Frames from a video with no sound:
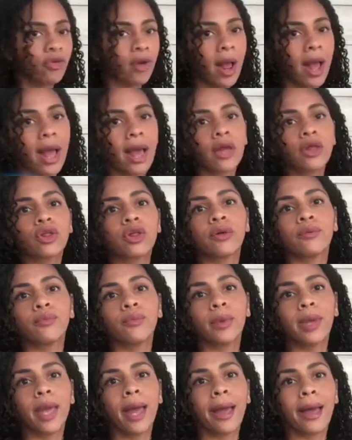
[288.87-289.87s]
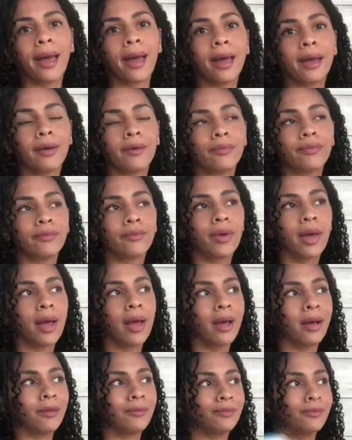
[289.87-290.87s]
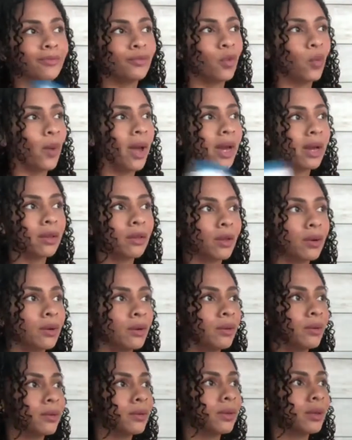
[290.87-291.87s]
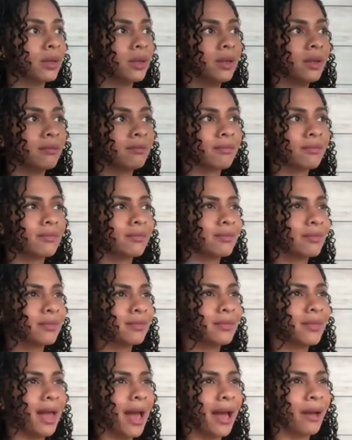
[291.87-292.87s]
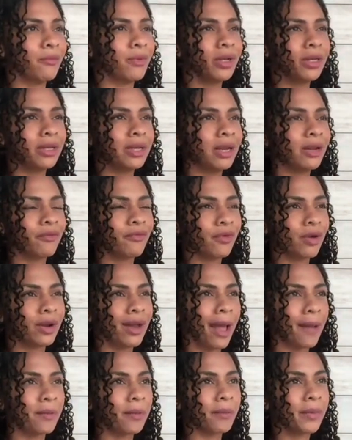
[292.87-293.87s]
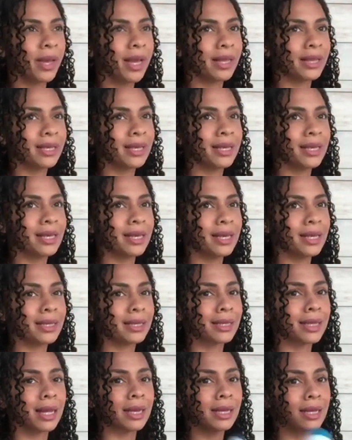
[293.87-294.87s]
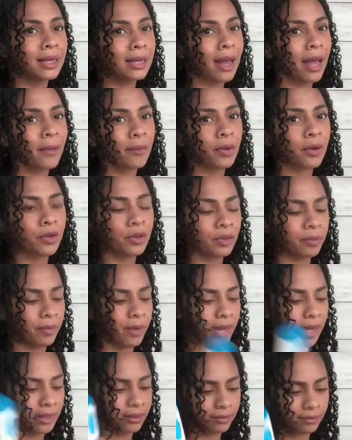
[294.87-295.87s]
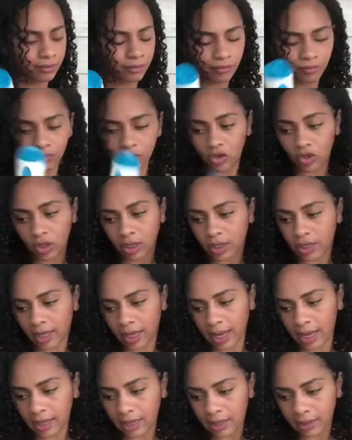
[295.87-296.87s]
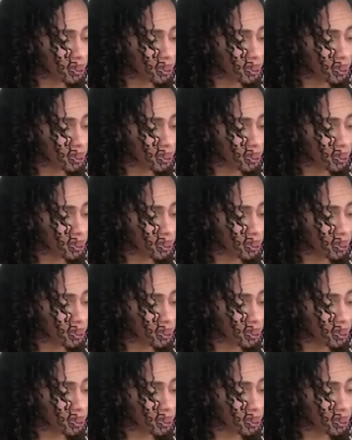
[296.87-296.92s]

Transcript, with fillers: trash, if we have um, wet clothes. I wouldn't need it for a diaper because he is not in diapers, but just in case.